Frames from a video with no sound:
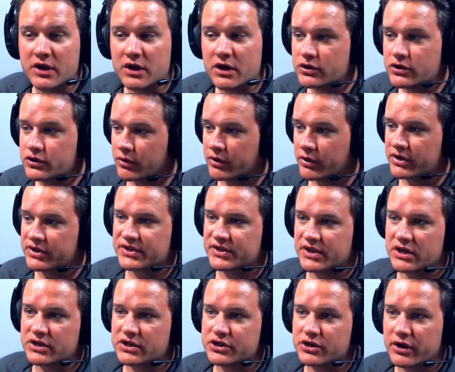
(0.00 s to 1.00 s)
join
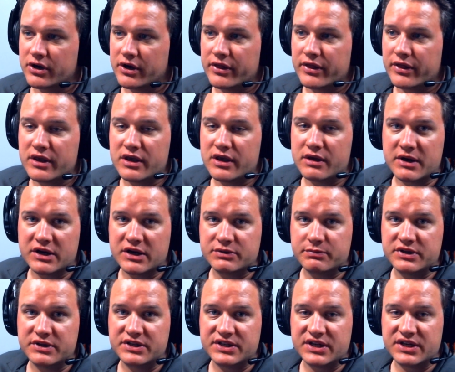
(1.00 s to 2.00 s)
discussion on the Meant to
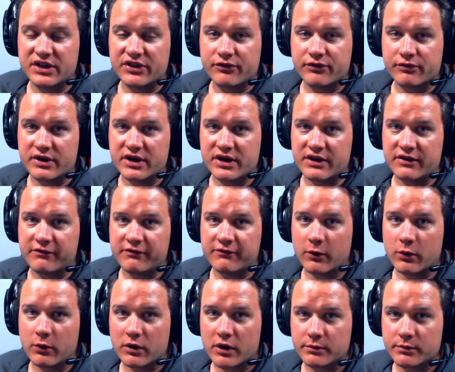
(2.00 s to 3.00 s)
Be Seen 3D
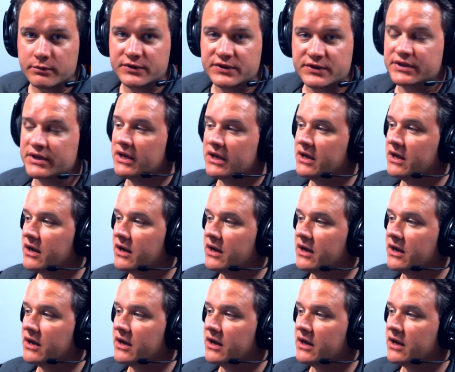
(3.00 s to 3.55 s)
forums.